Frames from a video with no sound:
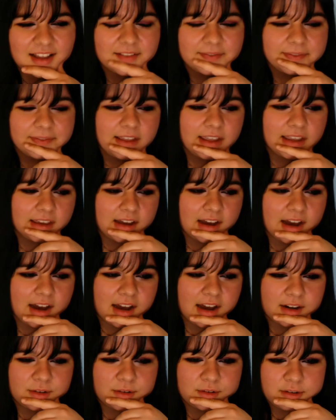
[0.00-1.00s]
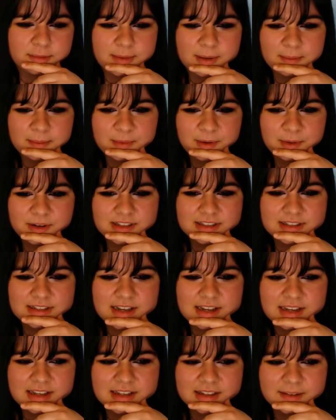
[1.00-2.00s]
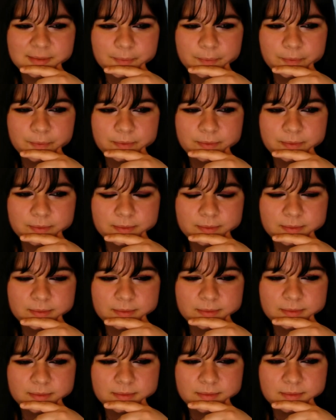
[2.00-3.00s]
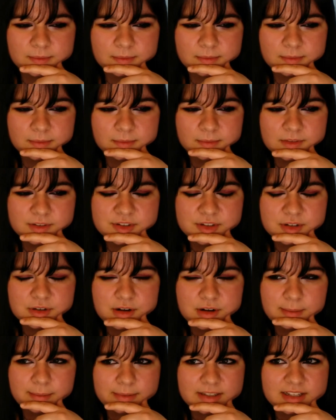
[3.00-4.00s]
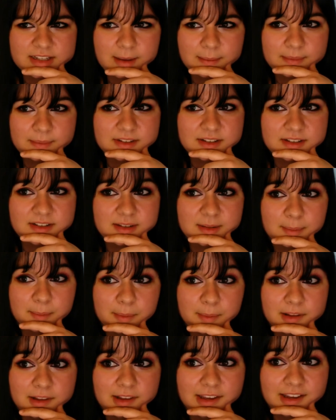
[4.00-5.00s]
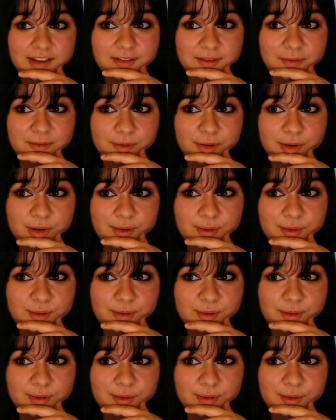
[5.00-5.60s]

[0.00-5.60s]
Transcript: Like, I don't remember what it's like, so I'm tempted to play it for you